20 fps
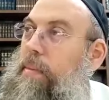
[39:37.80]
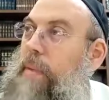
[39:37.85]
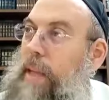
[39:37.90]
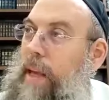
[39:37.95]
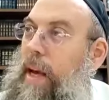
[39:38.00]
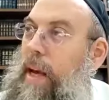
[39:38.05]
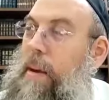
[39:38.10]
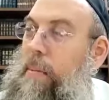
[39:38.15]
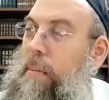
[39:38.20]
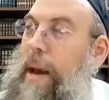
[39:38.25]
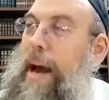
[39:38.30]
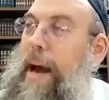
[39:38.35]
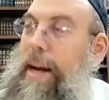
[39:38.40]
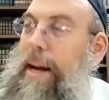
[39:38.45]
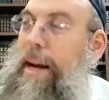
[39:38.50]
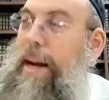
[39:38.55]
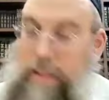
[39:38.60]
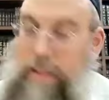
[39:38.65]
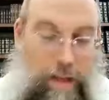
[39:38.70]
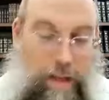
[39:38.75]
yeah, a patch,
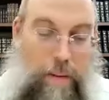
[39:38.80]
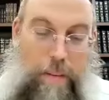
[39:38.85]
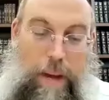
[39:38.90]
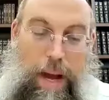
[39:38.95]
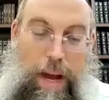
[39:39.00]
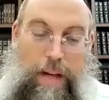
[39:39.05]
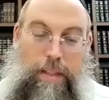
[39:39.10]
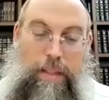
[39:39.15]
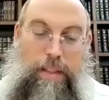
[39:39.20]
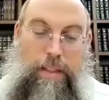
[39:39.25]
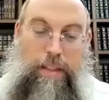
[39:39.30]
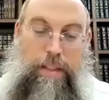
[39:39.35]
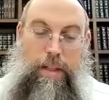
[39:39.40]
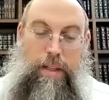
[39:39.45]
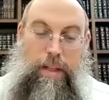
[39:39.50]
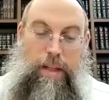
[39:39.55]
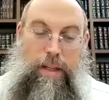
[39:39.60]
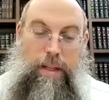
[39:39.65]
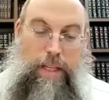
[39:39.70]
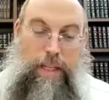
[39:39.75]
like a patch.
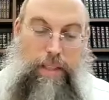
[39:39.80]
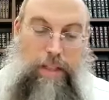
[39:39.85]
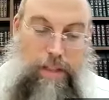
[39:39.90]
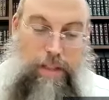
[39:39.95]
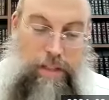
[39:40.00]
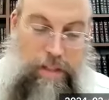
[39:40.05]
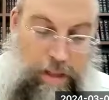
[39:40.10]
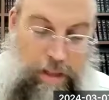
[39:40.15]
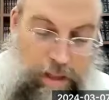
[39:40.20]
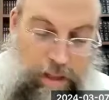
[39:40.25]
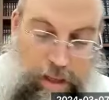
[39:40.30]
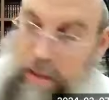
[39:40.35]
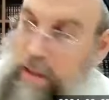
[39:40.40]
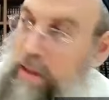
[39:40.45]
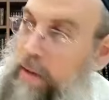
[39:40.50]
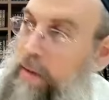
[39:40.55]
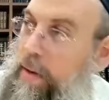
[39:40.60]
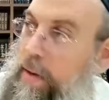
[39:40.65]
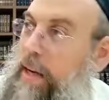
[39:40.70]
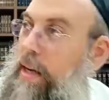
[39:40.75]
That's considered, it's
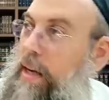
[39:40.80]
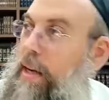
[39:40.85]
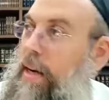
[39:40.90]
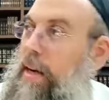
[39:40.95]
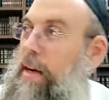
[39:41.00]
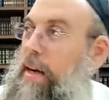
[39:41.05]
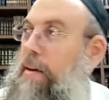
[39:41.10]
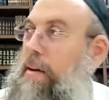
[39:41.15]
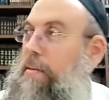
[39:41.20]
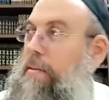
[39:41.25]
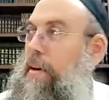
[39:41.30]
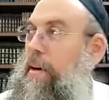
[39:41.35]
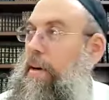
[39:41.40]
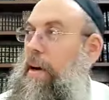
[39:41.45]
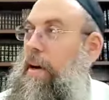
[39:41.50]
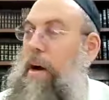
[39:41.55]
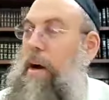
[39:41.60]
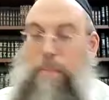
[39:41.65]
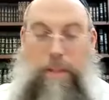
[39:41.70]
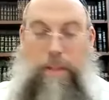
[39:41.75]
already a, a, a
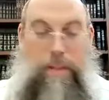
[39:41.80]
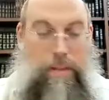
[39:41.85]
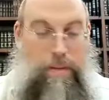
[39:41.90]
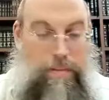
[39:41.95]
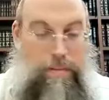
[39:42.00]
garment.